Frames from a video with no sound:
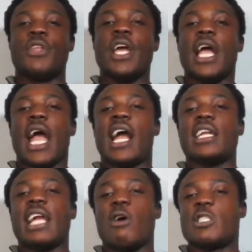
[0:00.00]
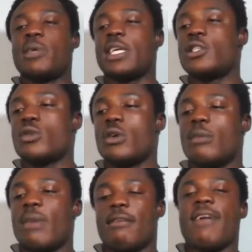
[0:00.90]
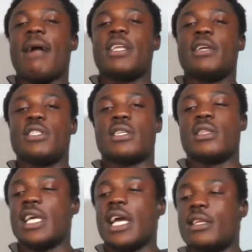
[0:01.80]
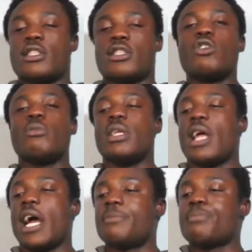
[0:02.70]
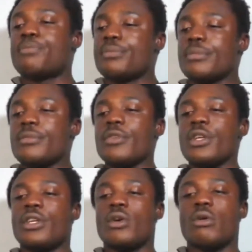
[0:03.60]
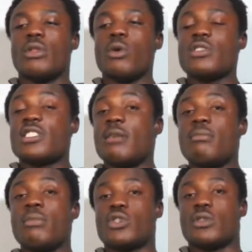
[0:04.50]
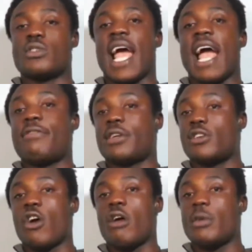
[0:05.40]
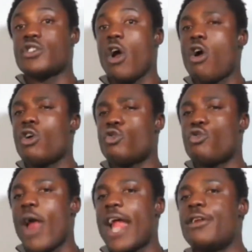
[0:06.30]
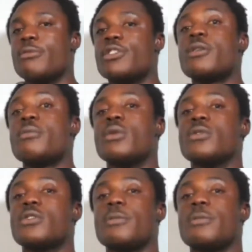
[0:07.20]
And I was speaking to my family recently, and they told me that, you know, those symbols in those African garments aren't random symbols.